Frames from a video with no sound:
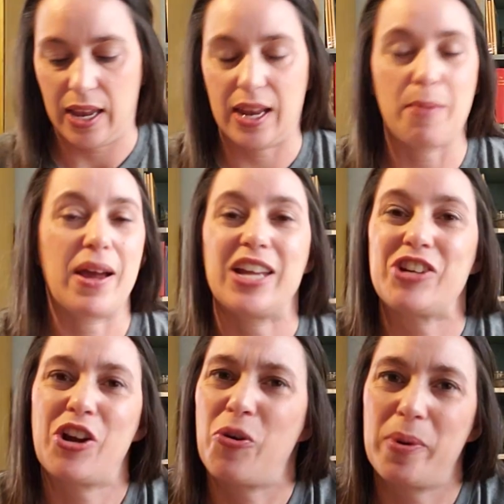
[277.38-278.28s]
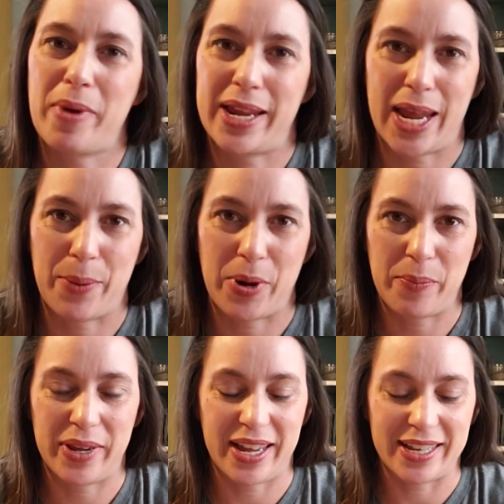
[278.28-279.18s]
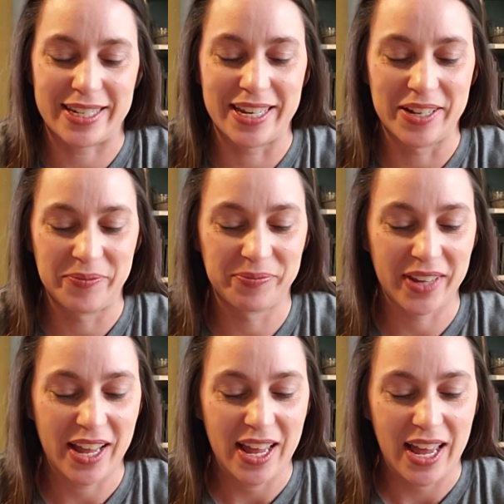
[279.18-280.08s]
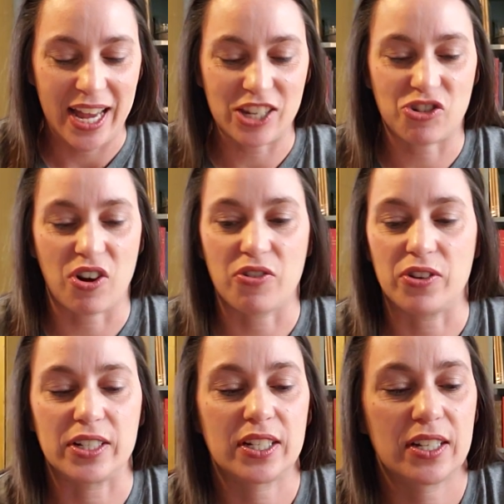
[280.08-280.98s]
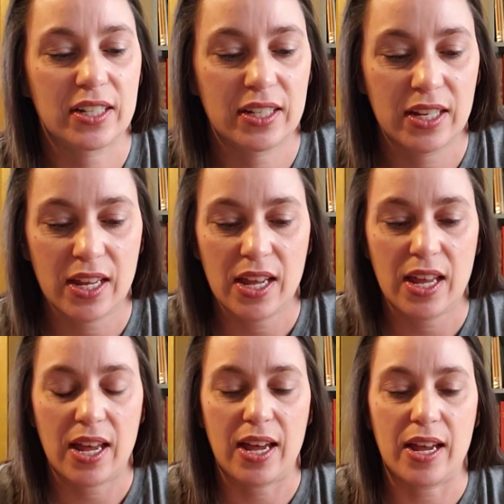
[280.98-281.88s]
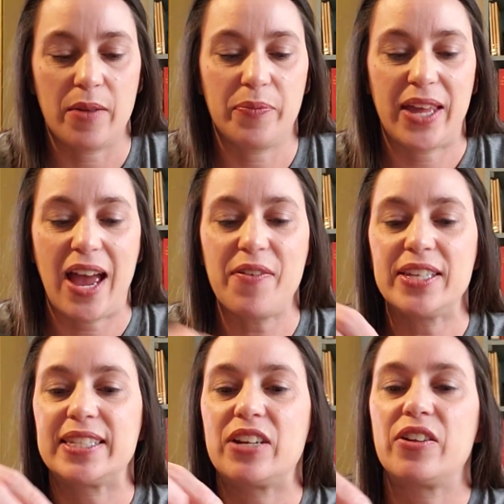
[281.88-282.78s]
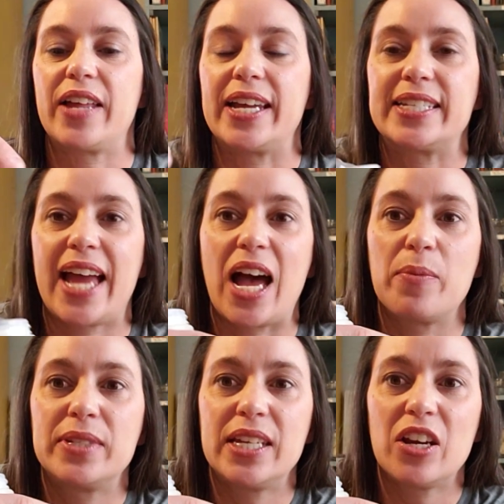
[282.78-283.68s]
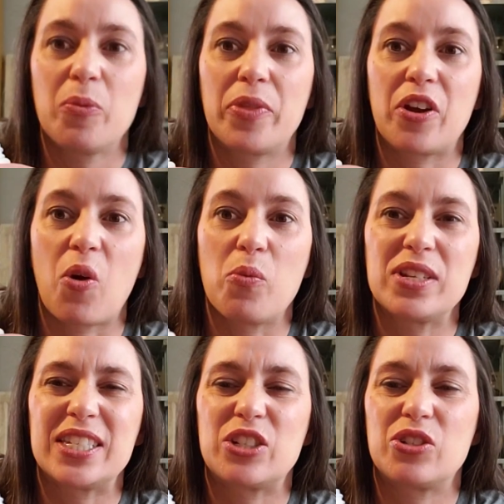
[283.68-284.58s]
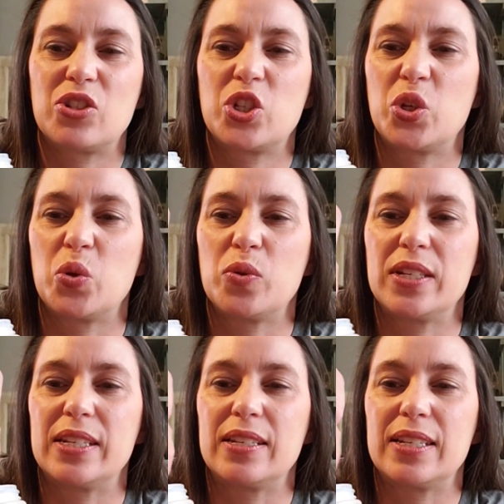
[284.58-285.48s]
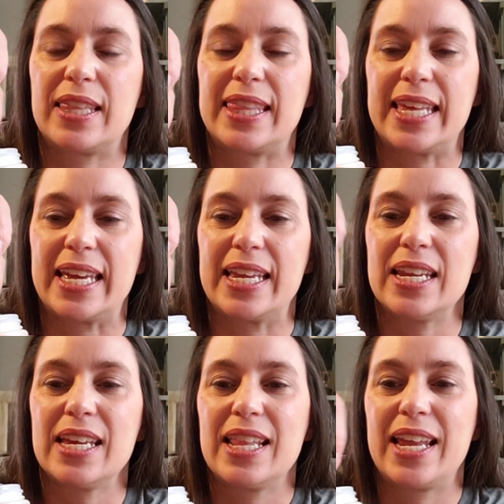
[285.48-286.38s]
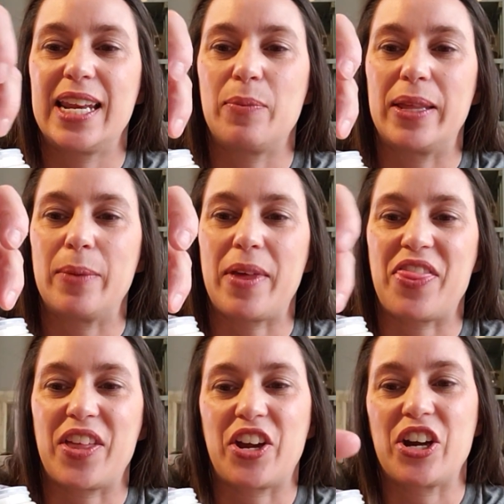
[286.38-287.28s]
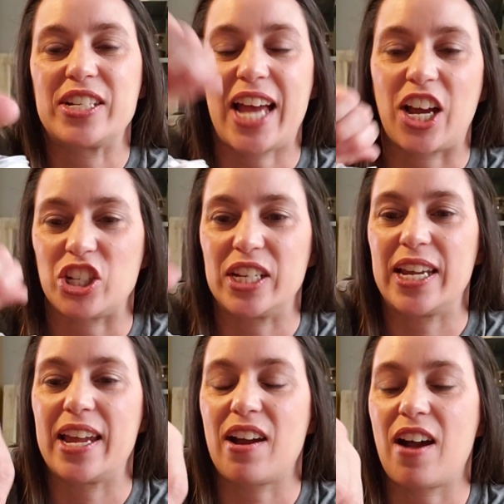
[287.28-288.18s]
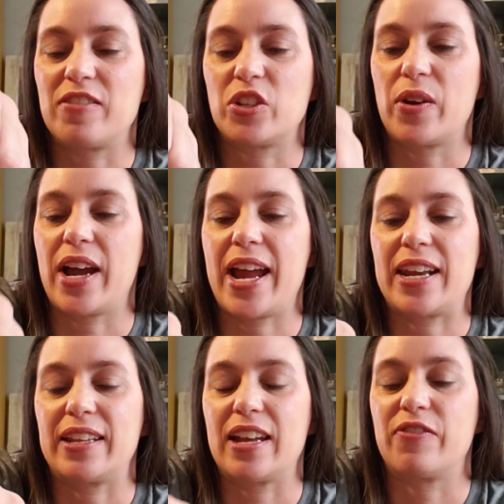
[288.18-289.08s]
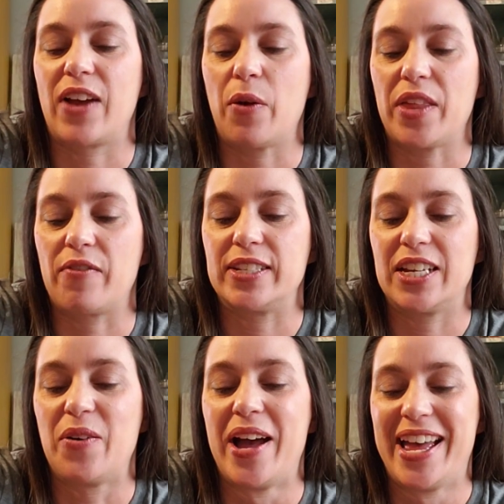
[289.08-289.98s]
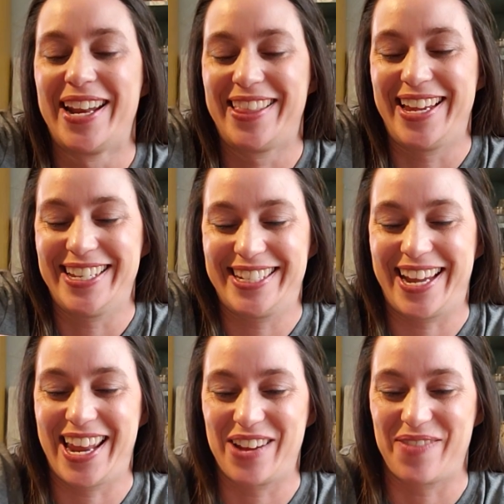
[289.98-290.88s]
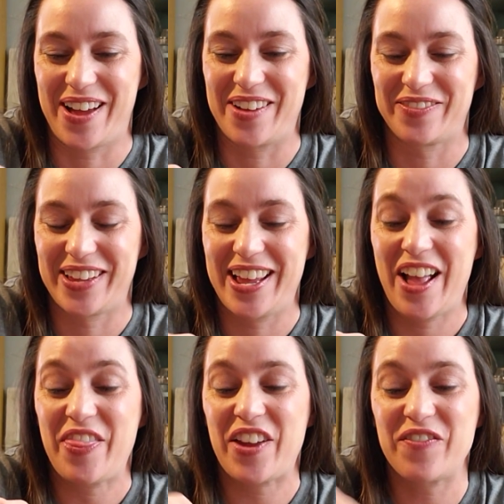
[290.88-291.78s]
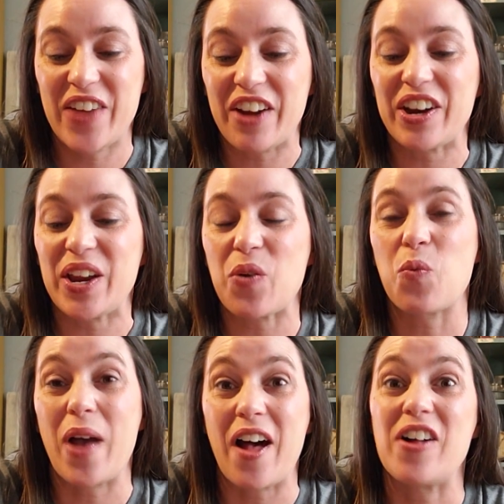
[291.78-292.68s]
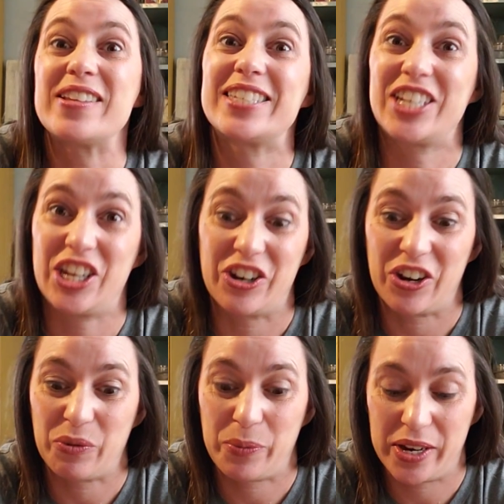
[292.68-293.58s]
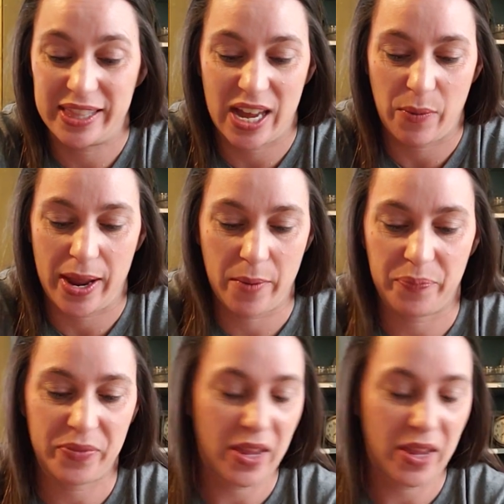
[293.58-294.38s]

I'm not gonna try to open them on camera because I struggled. They have these little like tabs here, but they're almost too thin. Need to be a little bit thicker to actually yank off, so I had to like fight with every single one of these to get them off. They're very well secured, we'll put it that way.